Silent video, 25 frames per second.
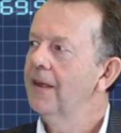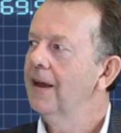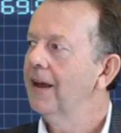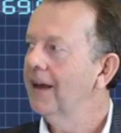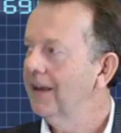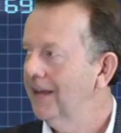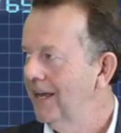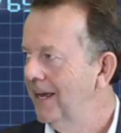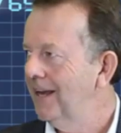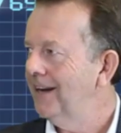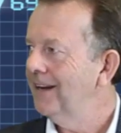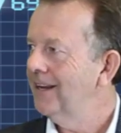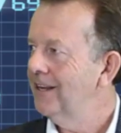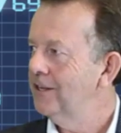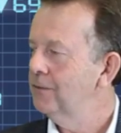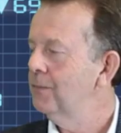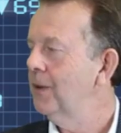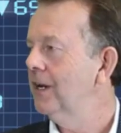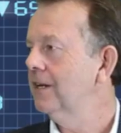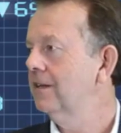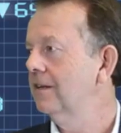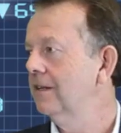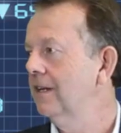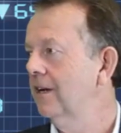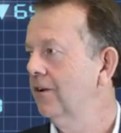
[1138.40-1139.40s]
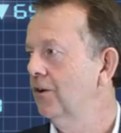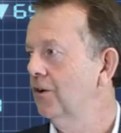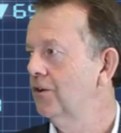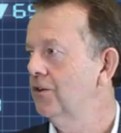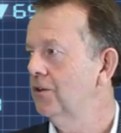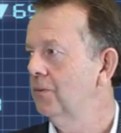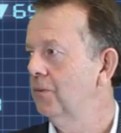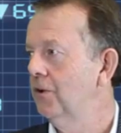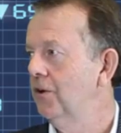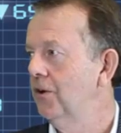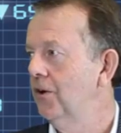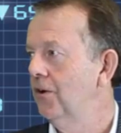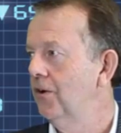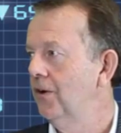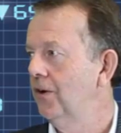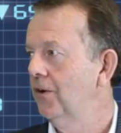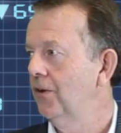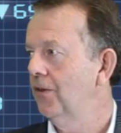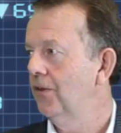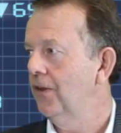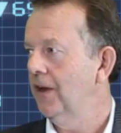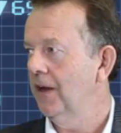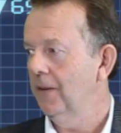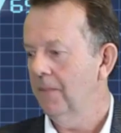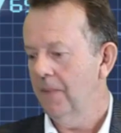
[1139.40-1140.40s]
again, it gets back to that
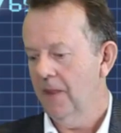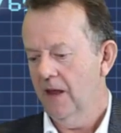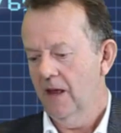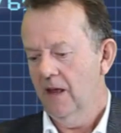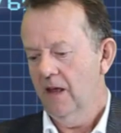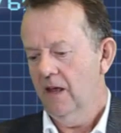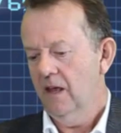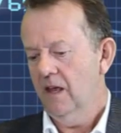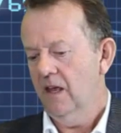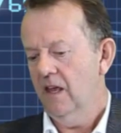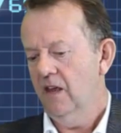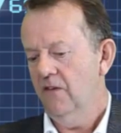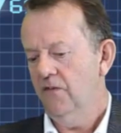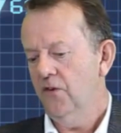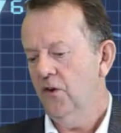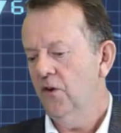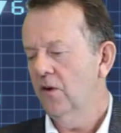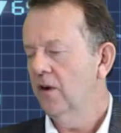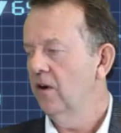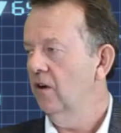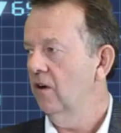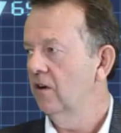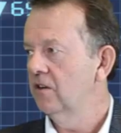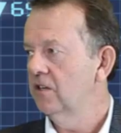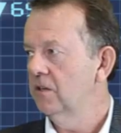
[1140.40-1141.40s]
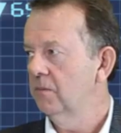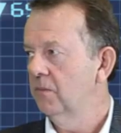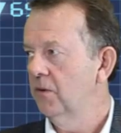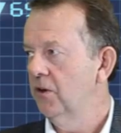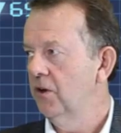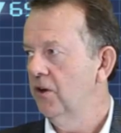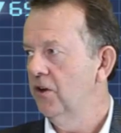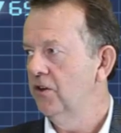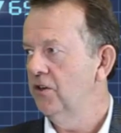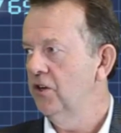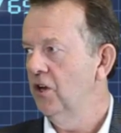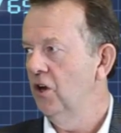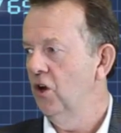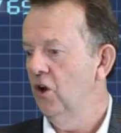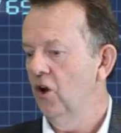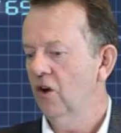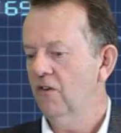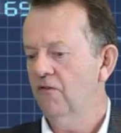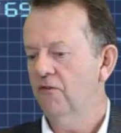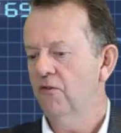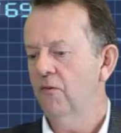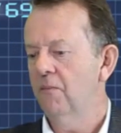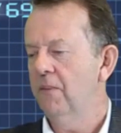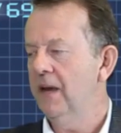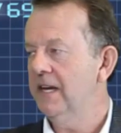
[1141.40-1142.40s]
entrepreneurial thing. If you're an entrepreneur, you
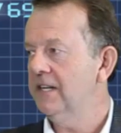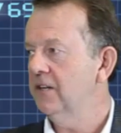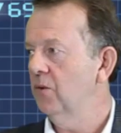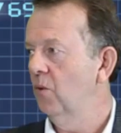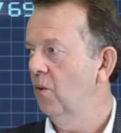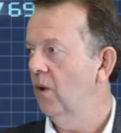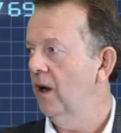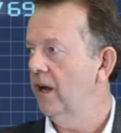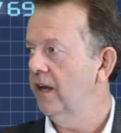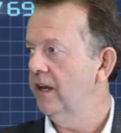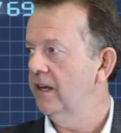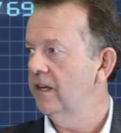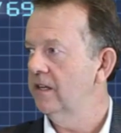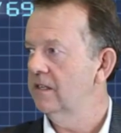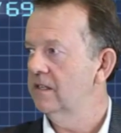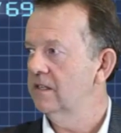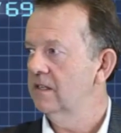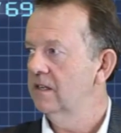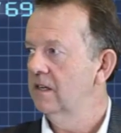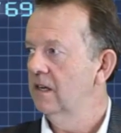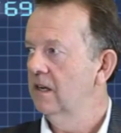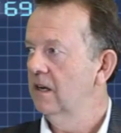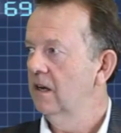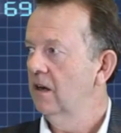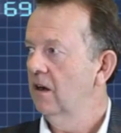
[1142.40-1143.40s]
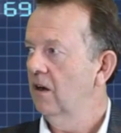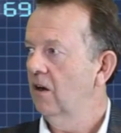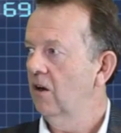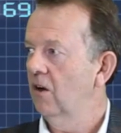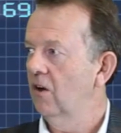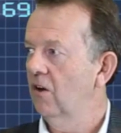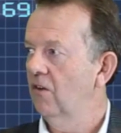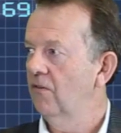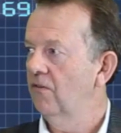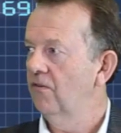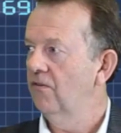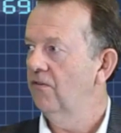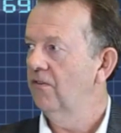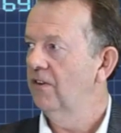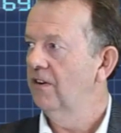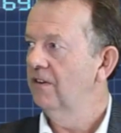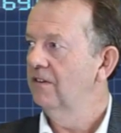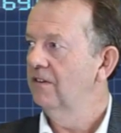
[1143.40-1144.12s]
look for better ways of